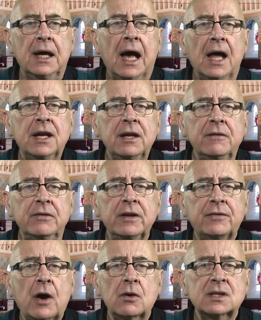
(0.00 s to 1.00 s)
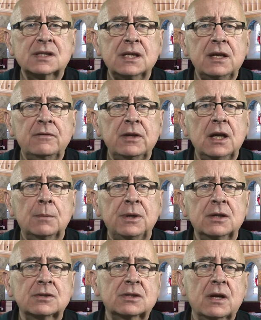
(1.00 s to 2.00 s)
And even if our CV
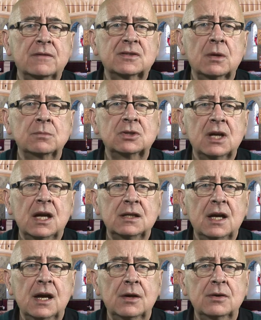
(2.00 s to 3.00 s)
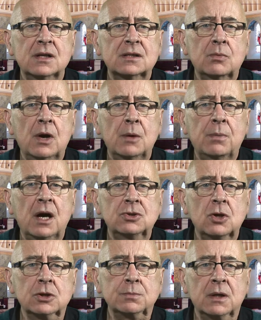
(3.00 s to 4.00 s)
appears to have some shady areas whereby
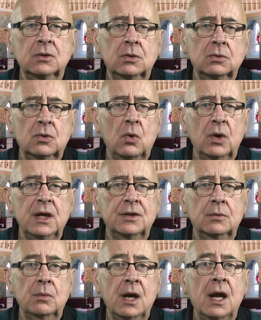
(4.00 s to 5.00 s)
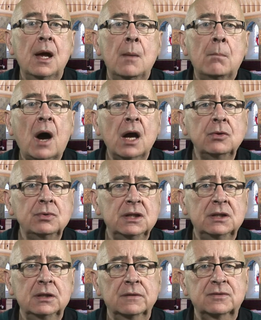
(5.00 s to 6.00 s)
judgment could go either way, my
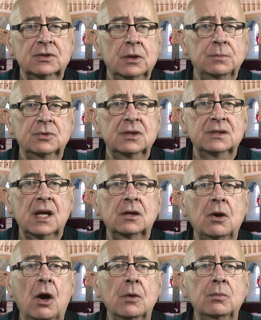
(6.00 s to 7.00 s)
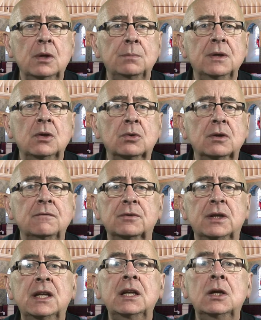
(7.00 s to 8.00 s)
reading of Scripture is that God will be looking
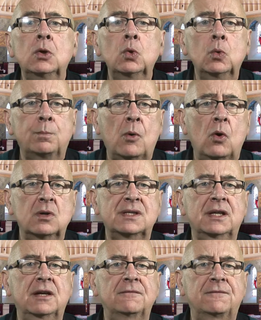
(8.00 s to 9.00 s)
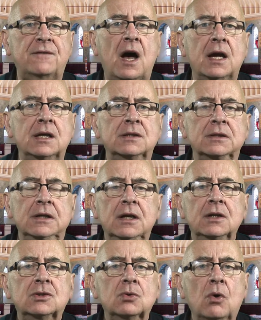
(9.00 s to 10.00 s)
for any loopholes he can find
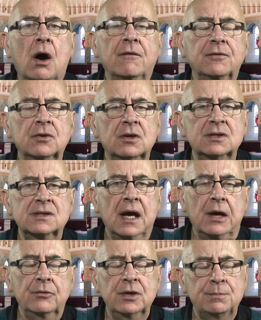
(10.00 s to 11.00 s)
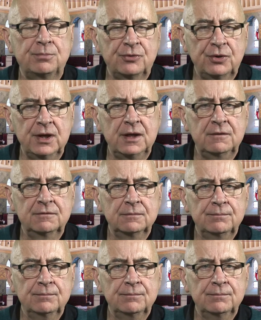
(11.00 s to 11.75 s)
to offer us a reprieve.